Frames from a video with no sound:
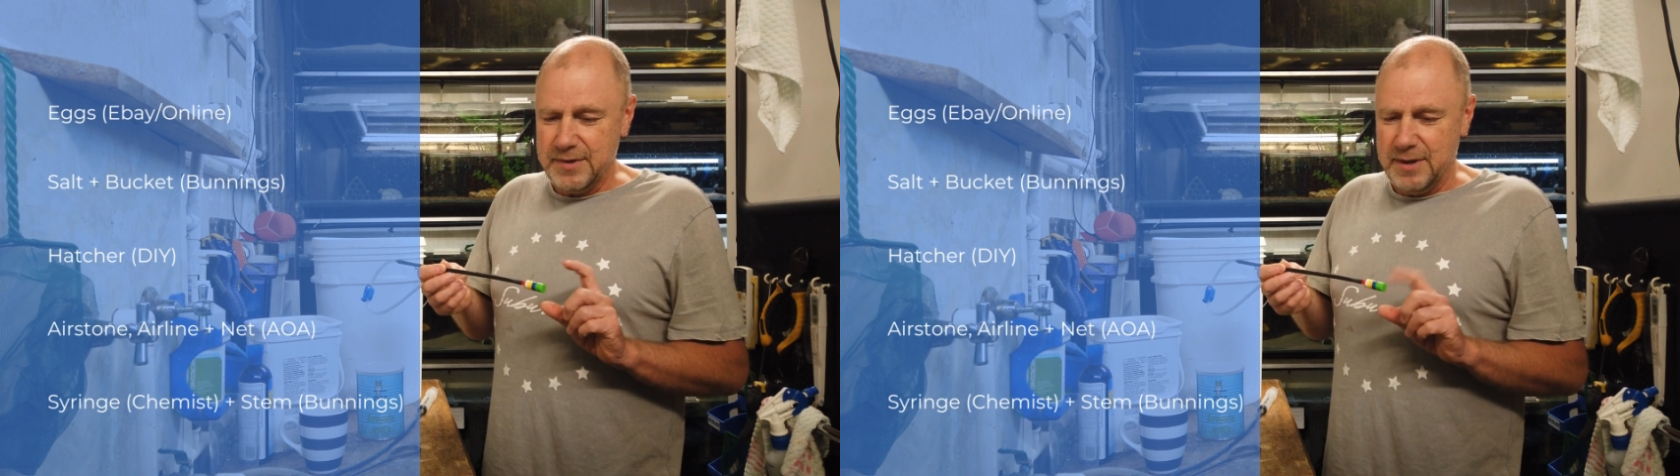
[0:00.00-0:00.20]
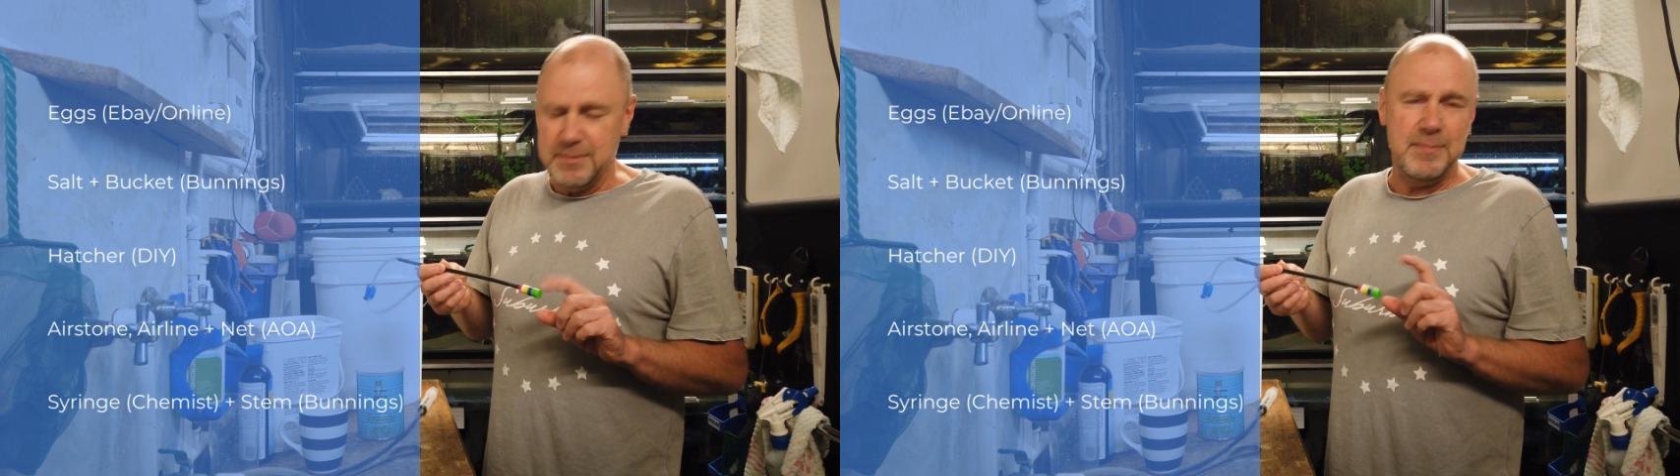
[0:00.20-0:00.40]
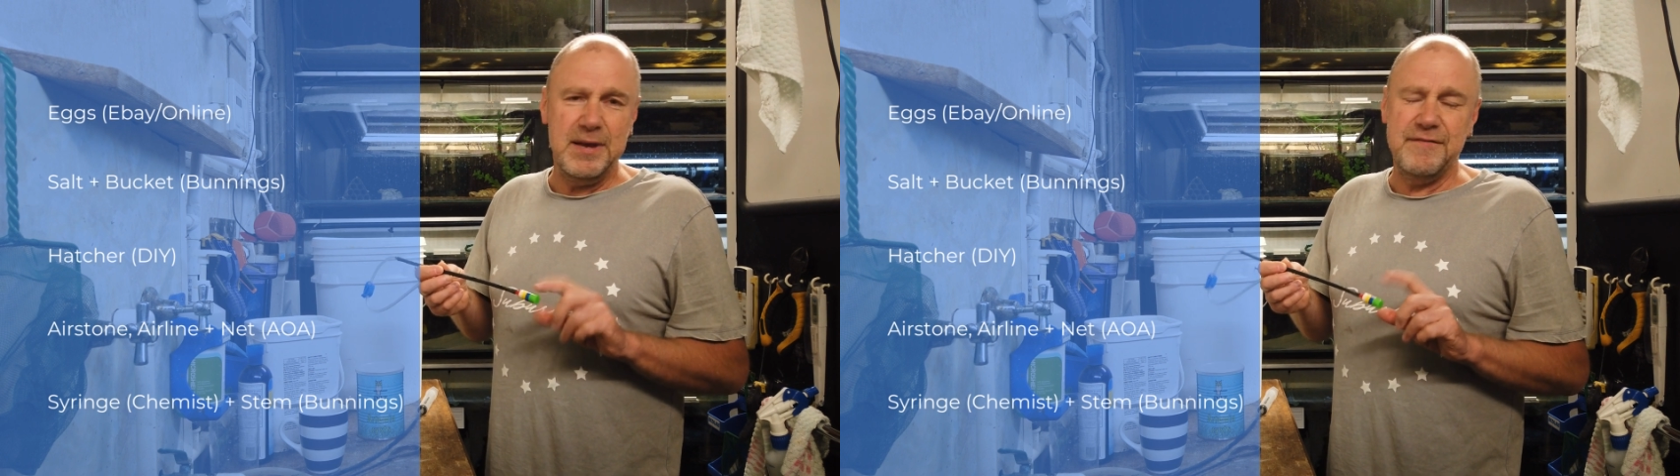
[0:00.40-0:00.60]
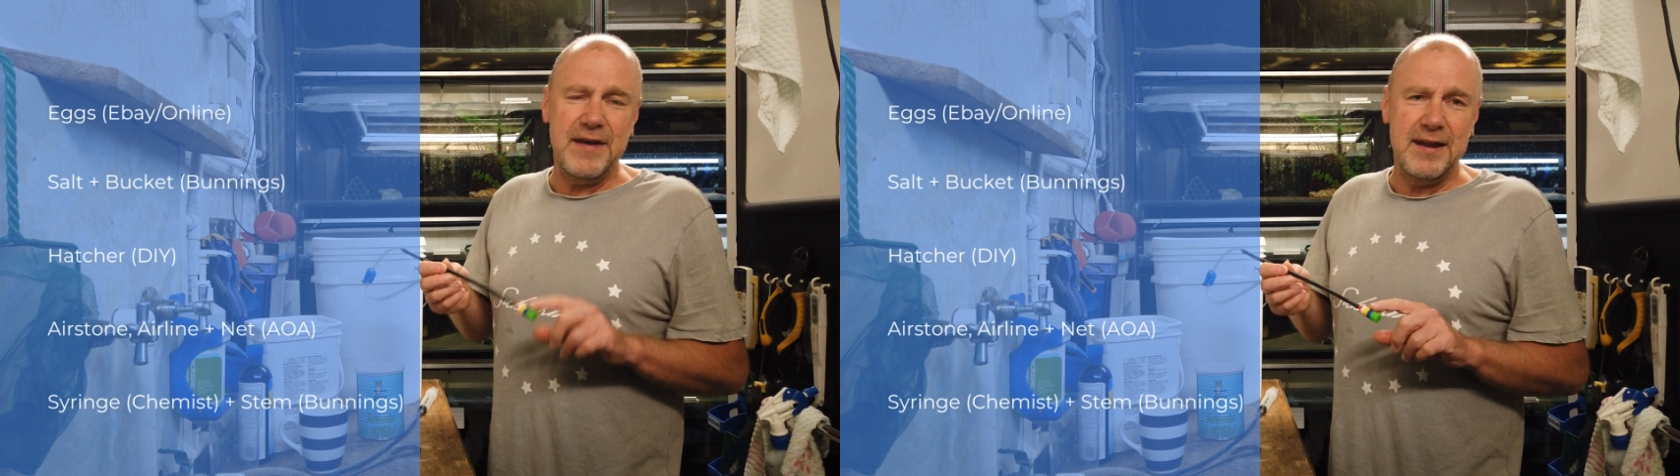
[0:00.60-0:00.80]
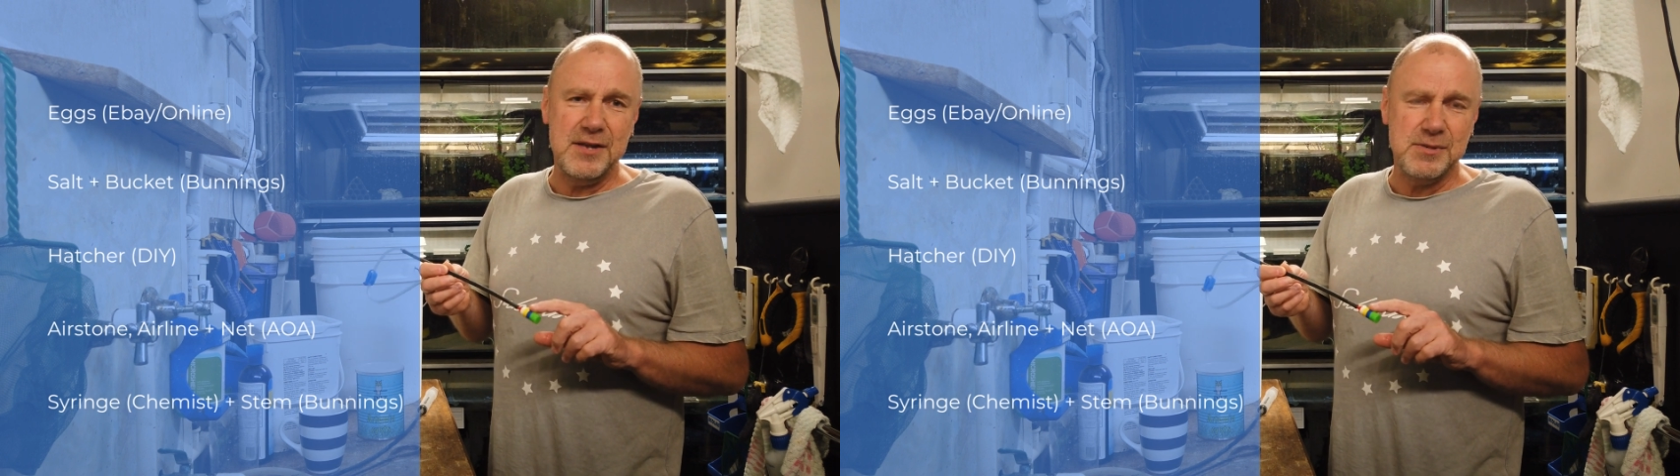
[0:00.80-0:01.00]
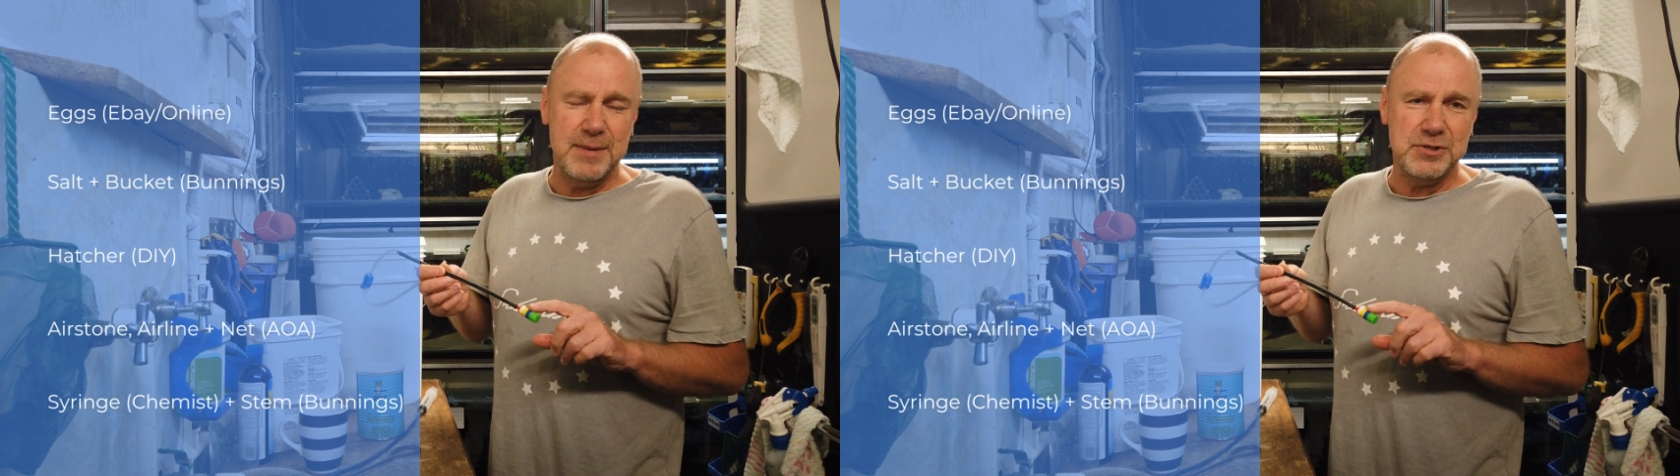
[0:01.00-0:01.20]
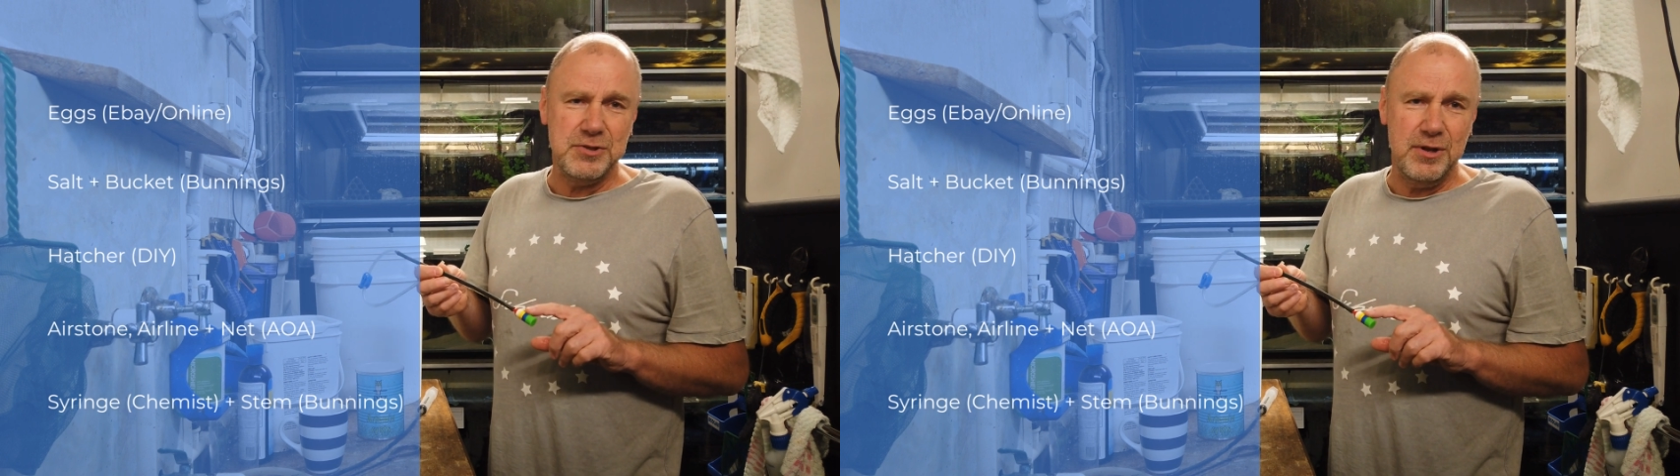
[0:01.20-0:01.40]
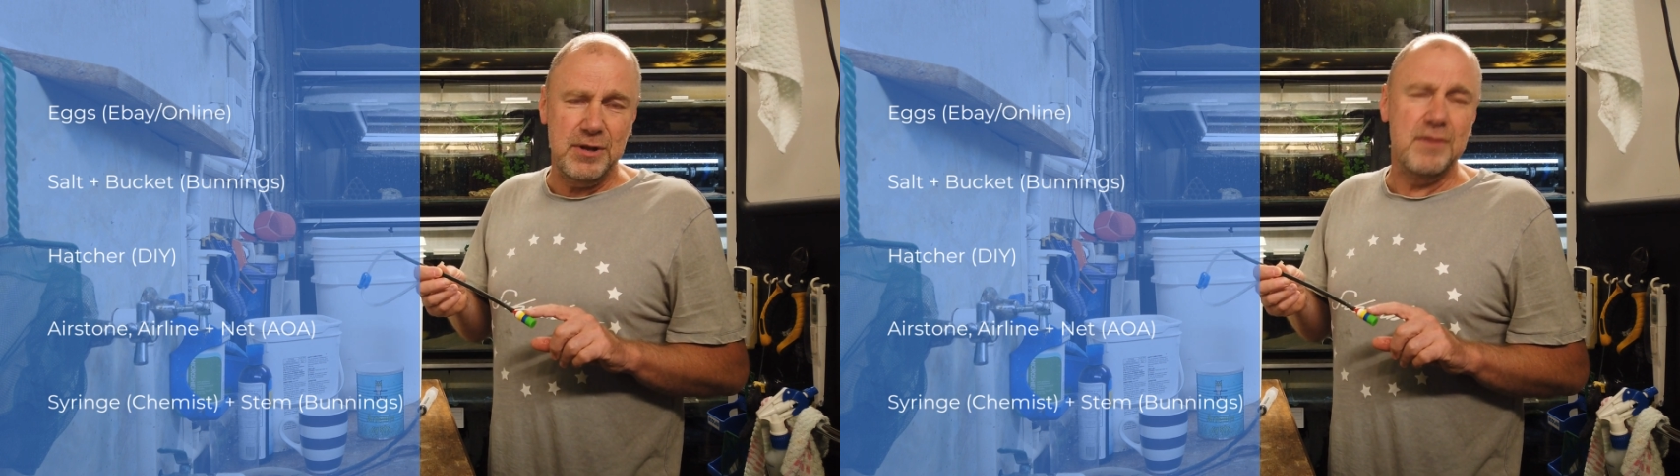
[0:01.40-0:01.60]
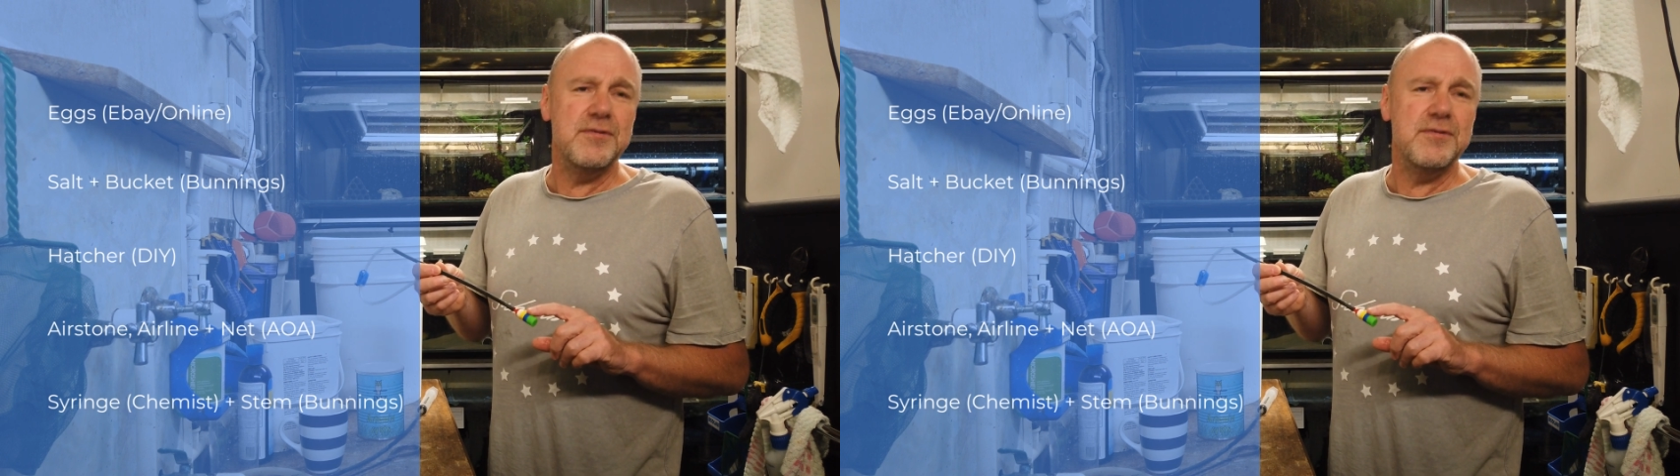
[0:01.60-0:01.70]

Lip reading: I'm a big fan, as I mentioned earlier,